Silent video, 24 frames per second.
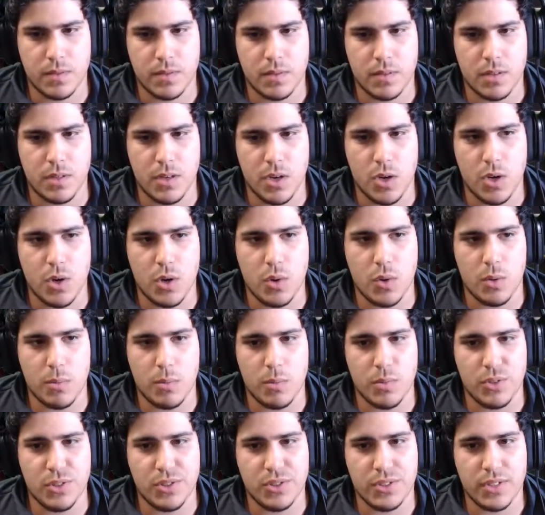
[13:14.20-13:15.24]
Oh, a
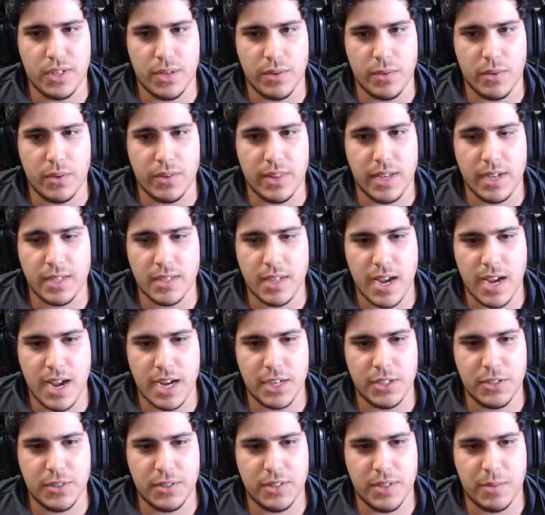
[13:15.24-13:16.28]
Mercenary. Well, that's
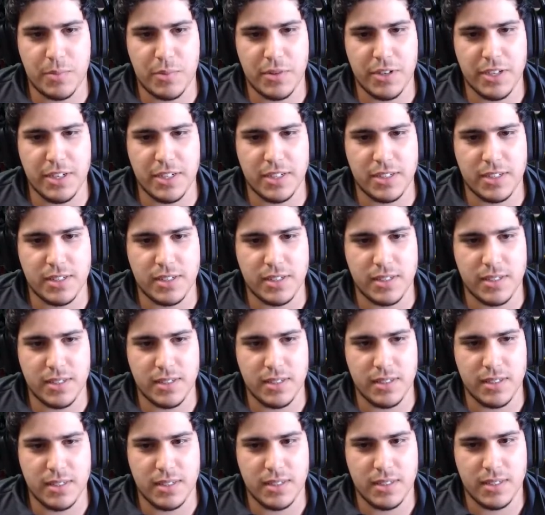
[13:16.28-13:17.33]
actually a pretty good
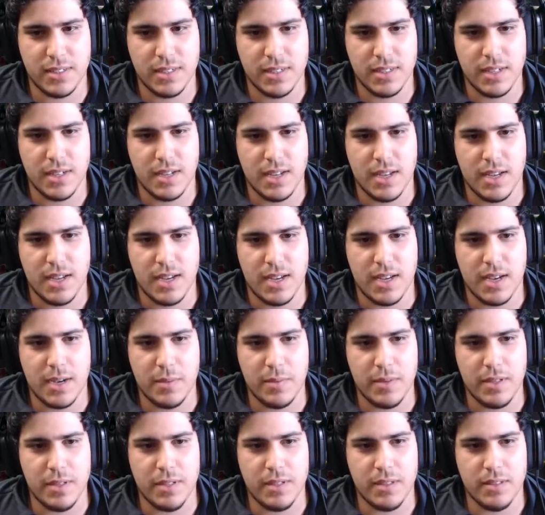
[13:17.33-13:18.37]
turn. I
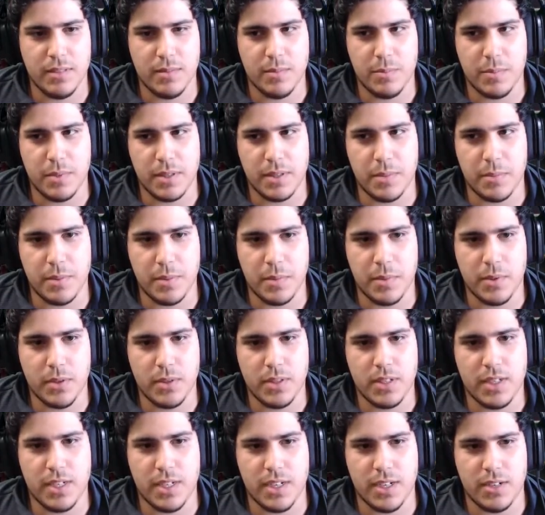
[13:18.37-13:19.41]
mean, but the Baboon
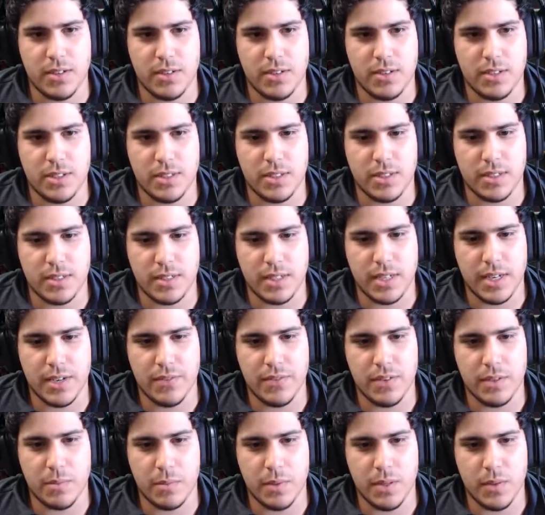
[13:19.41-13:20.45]
here, just
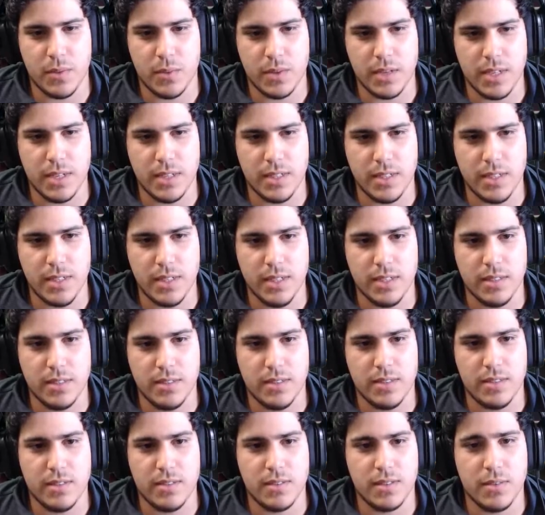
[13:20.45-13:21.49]
giving me what I need,
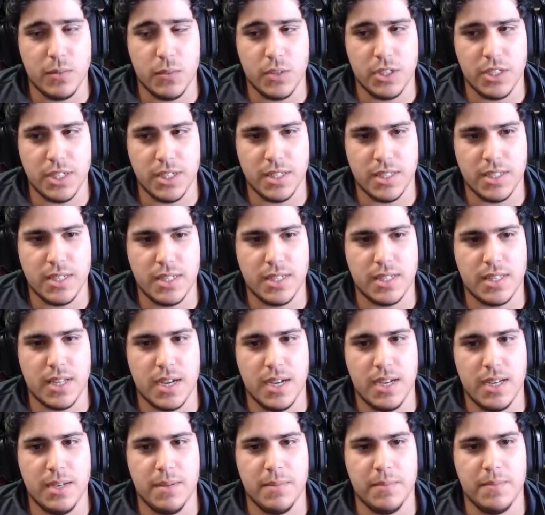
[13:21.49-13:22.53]
which is
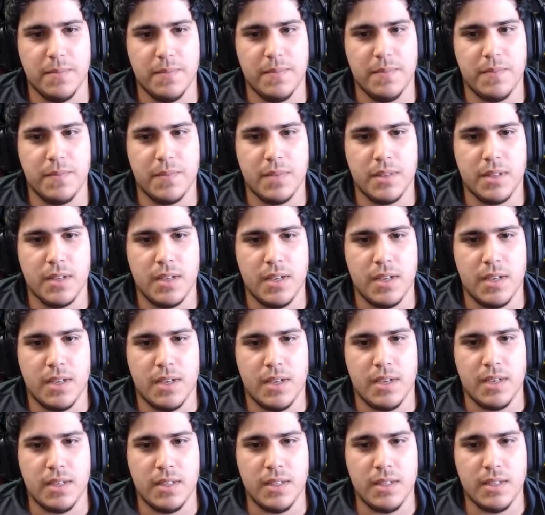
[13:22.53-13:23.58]
time.
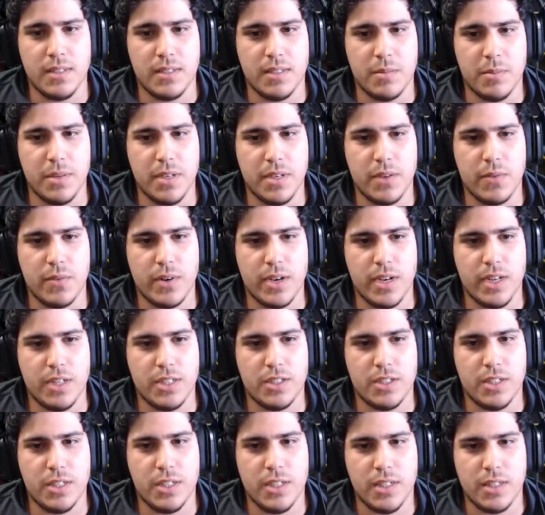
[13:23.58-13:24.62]
Needs to be in
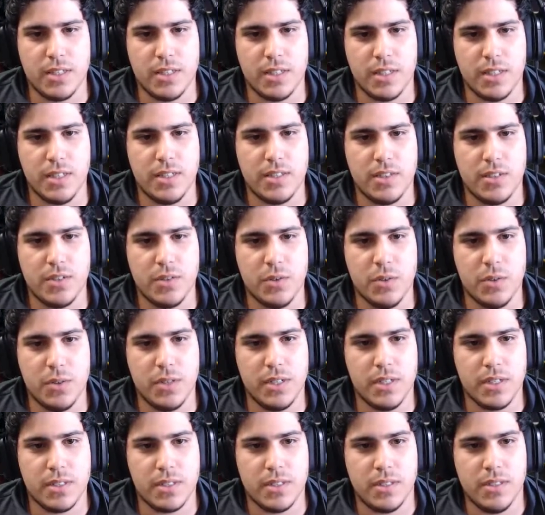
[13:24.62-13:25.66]
range, he needs at least 2
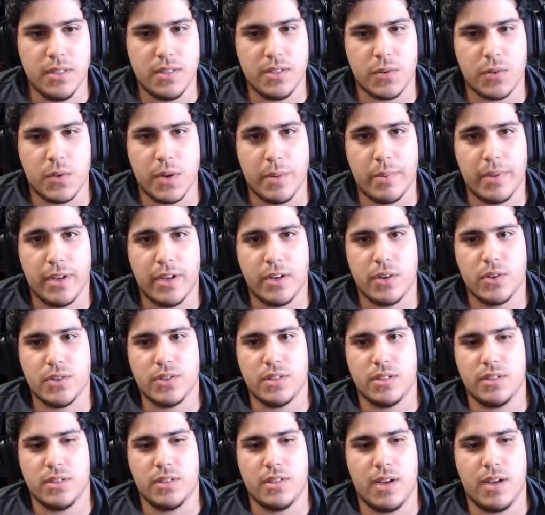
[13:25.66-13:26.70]
units, he needs a Crippling Curse
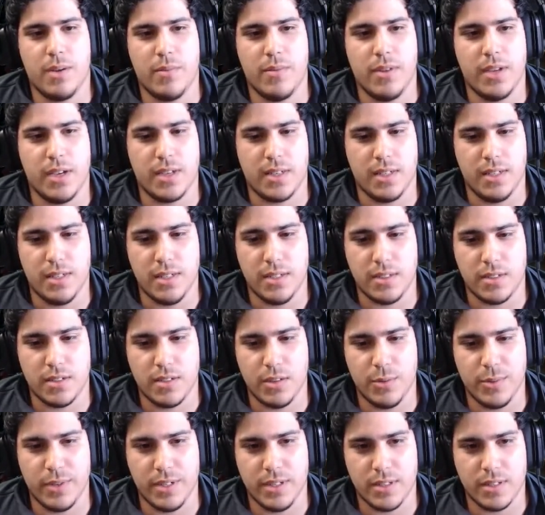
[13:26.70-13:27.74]
on the top deck, he needs
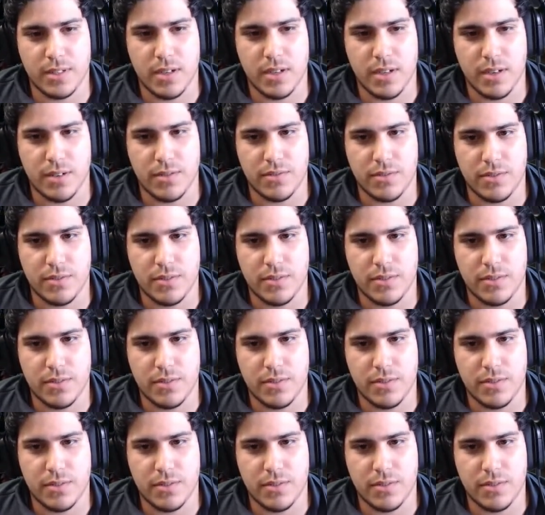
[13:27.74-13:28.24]
so many stuff.